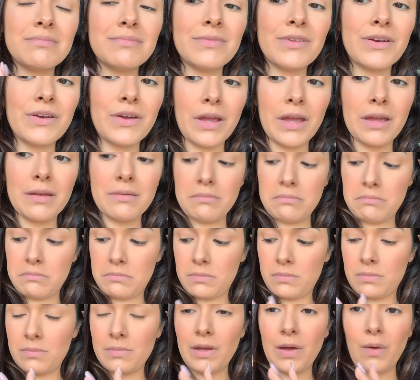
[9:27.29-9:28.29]
Okay,
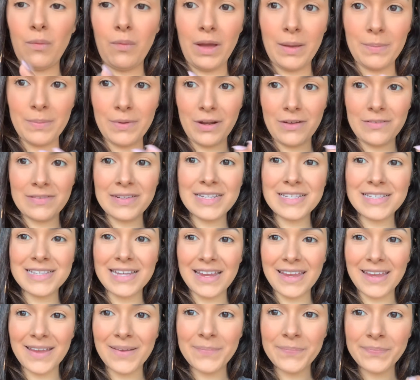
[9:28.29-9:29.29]
I'll wipe it off in a
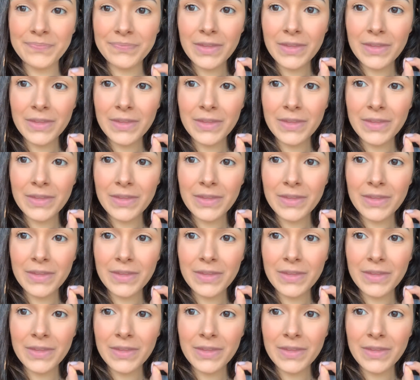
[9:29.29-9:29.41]
second.